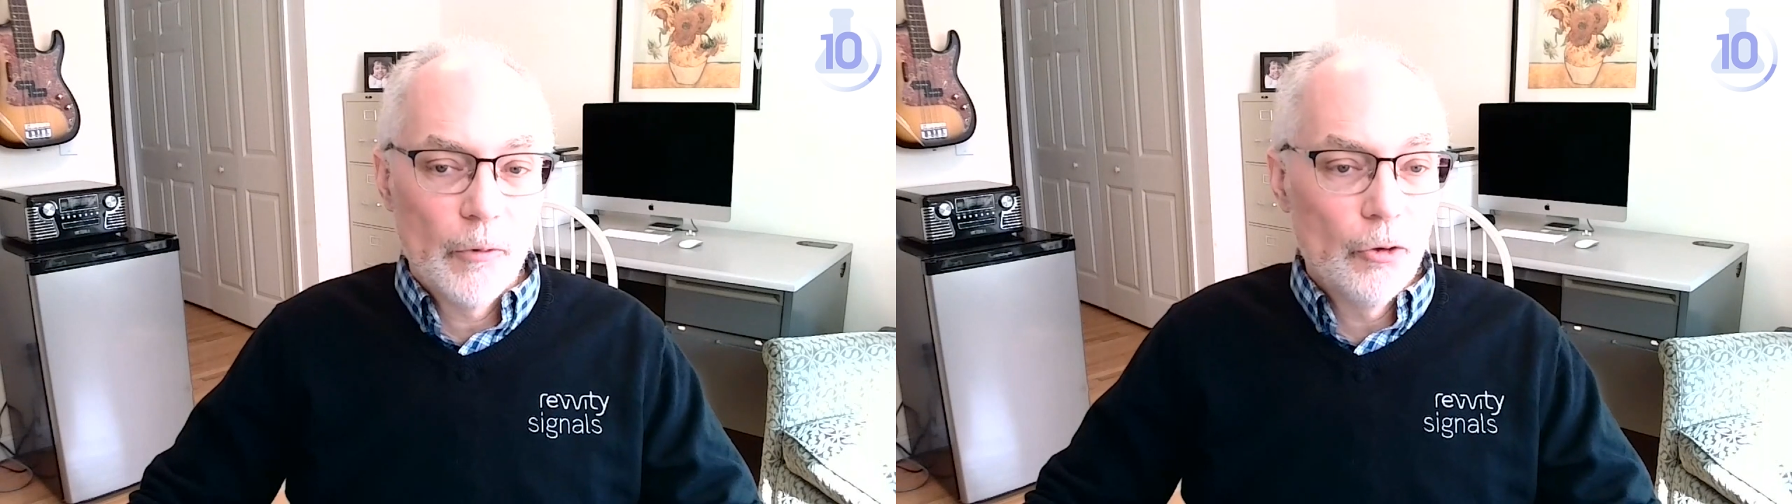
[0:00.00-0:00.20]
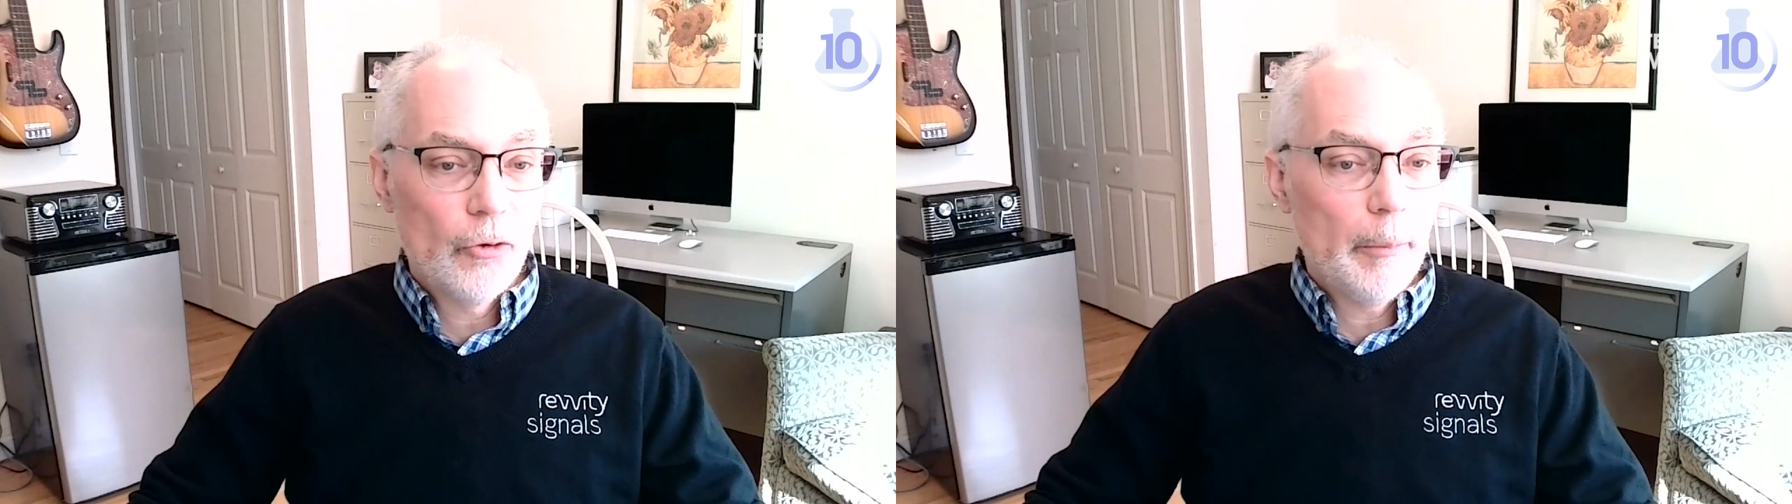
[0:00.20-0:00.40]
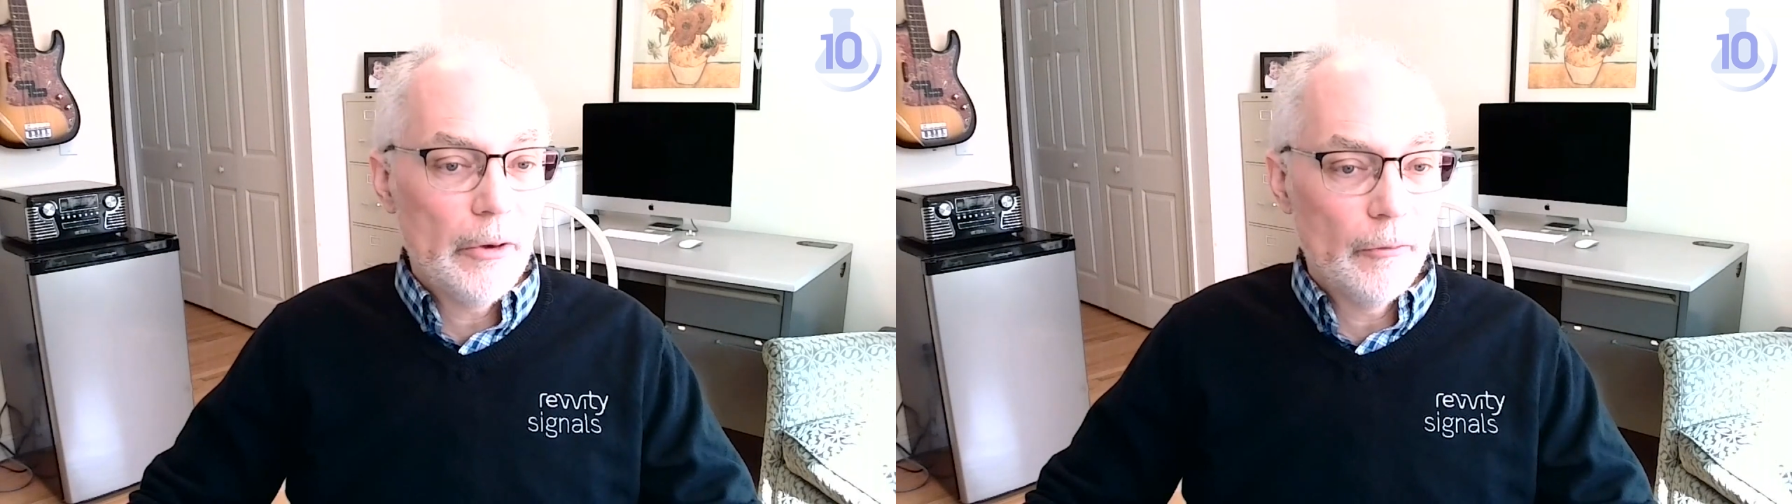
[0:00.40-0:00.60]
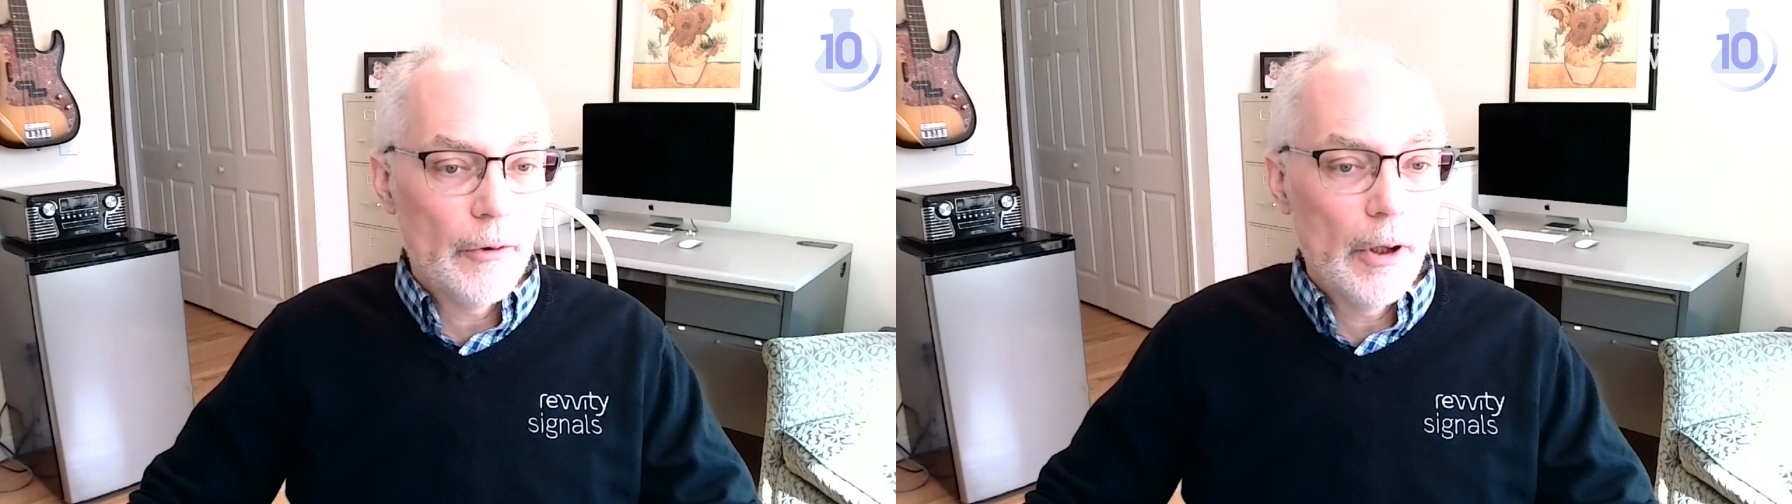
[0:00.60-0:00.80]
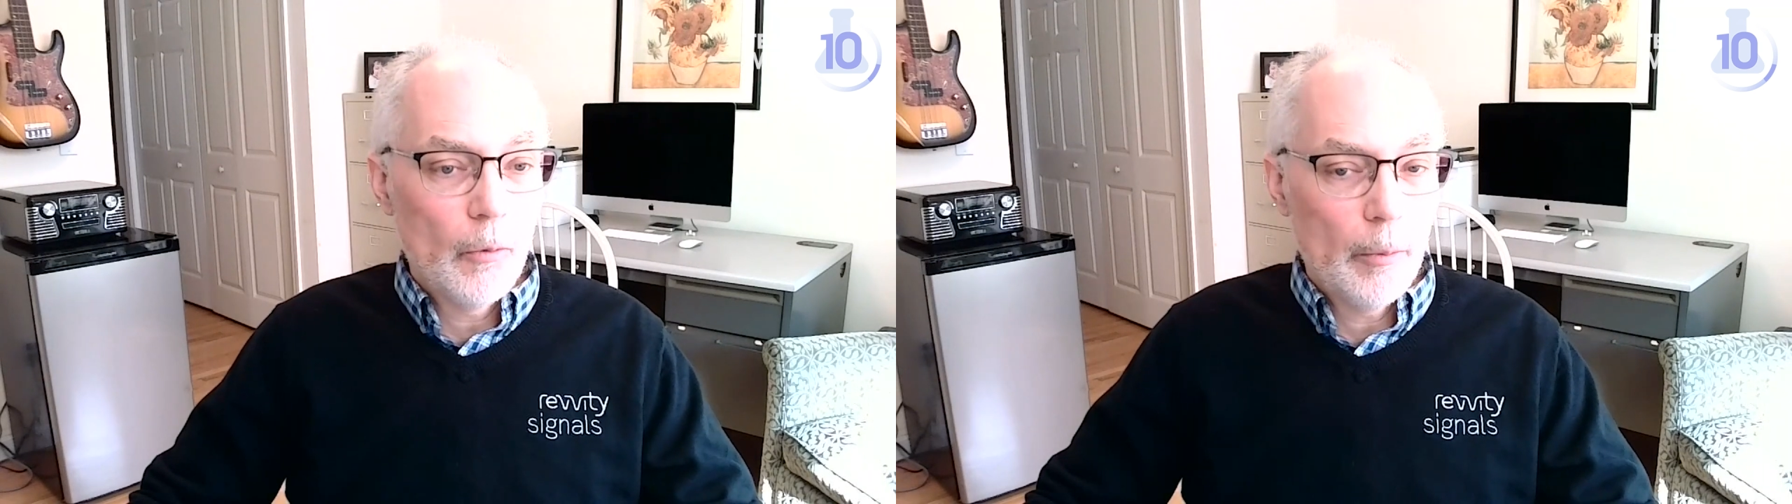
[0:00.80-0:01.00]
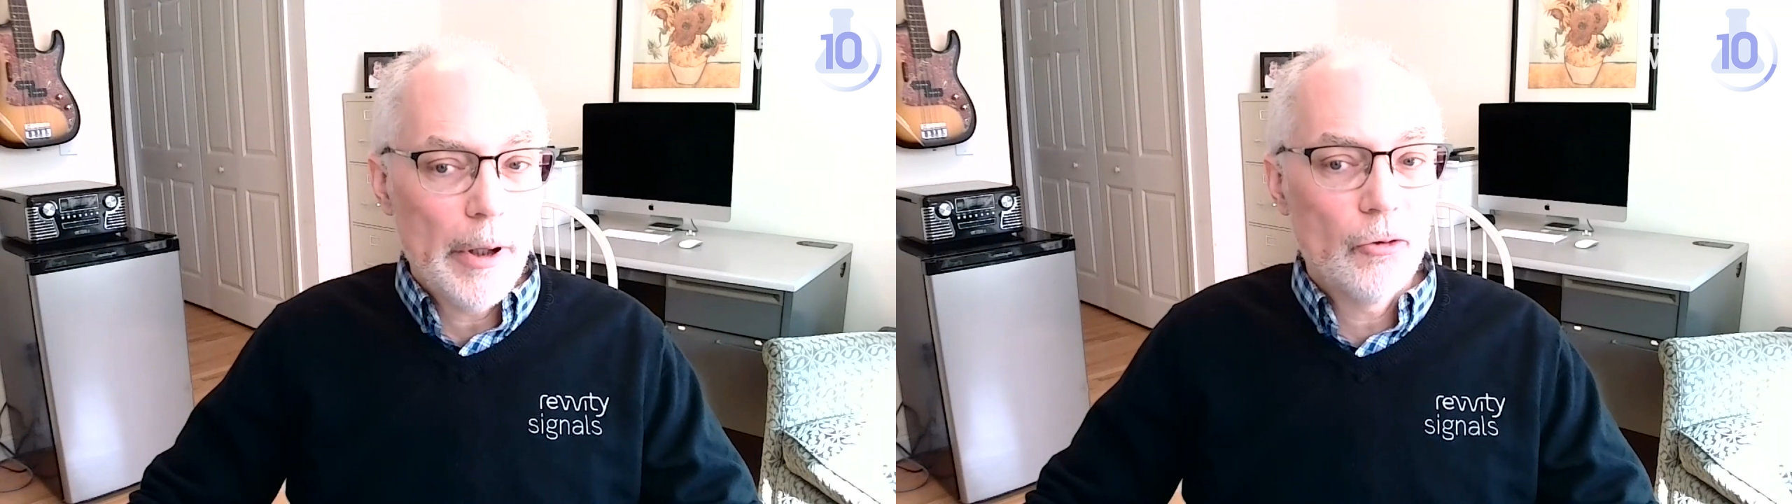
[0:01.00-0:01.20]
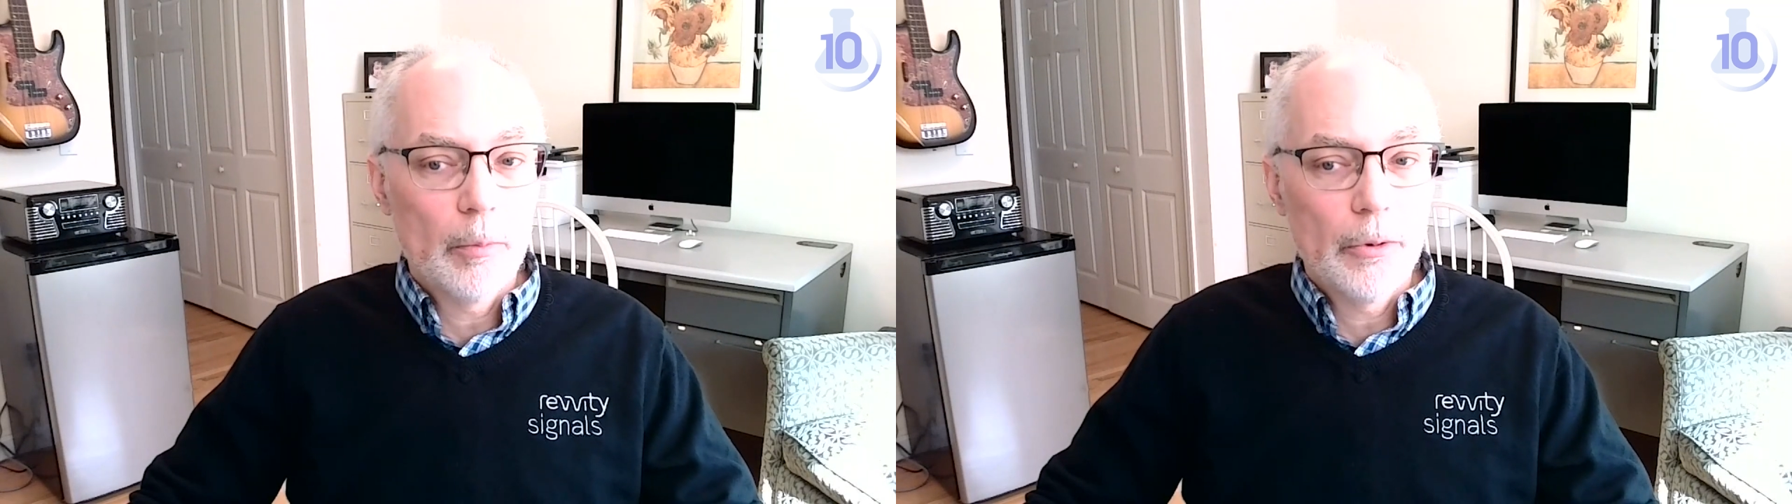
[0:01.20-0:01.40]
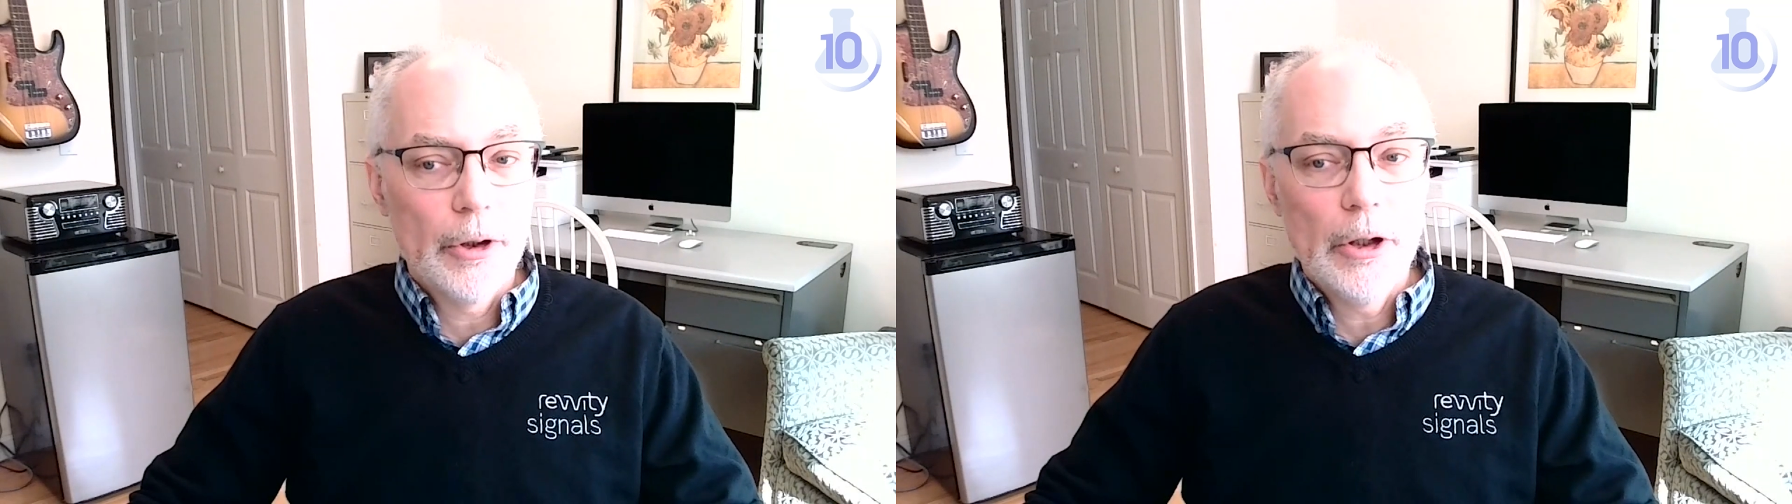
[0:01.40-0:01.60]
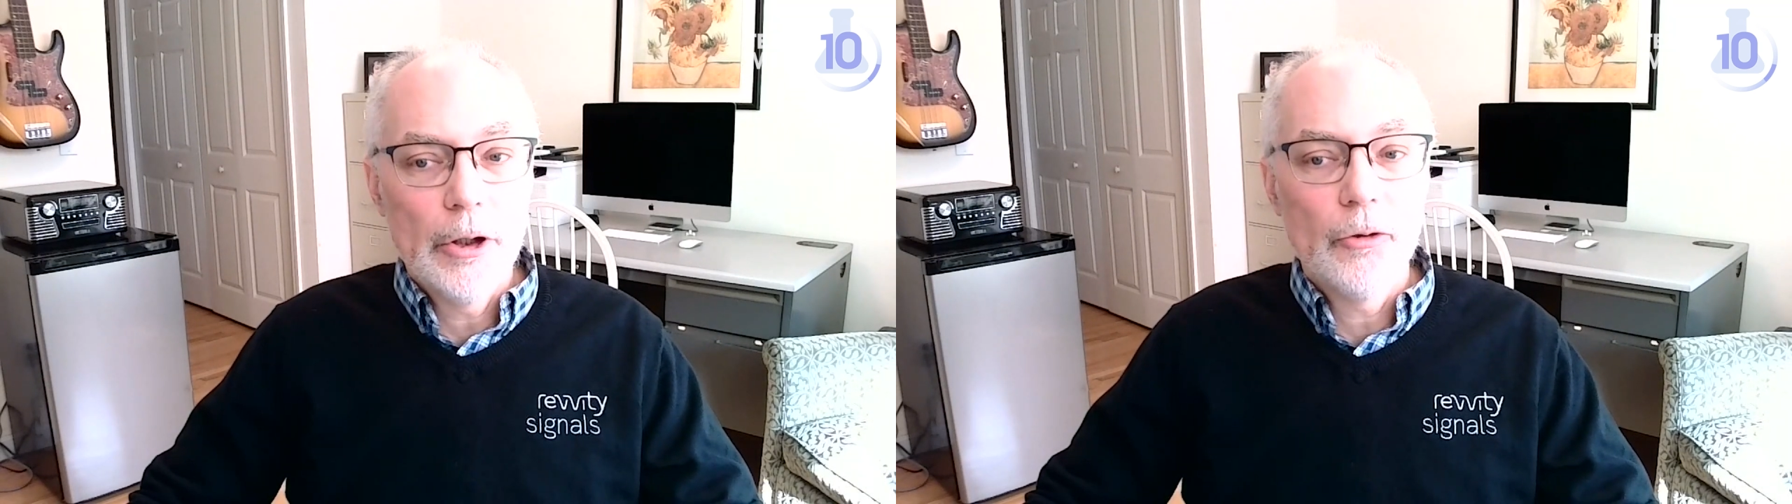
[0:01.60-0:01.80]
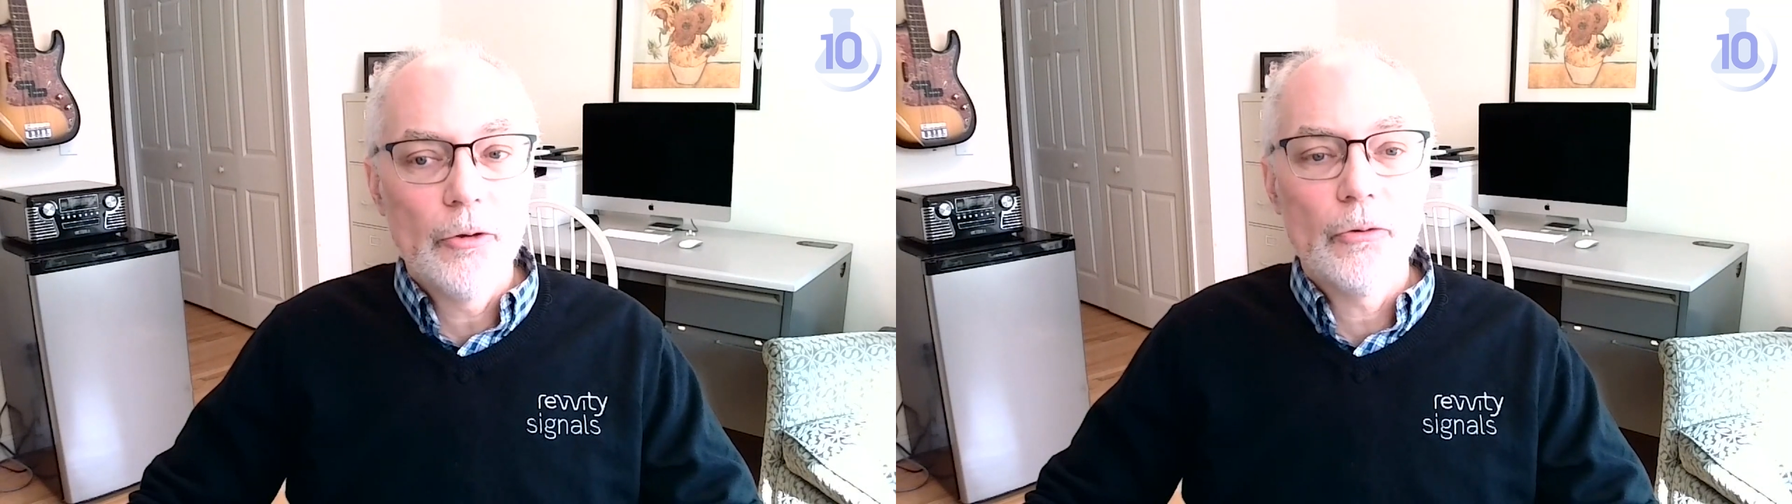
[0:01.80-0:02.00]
first, let me define what best of breed is.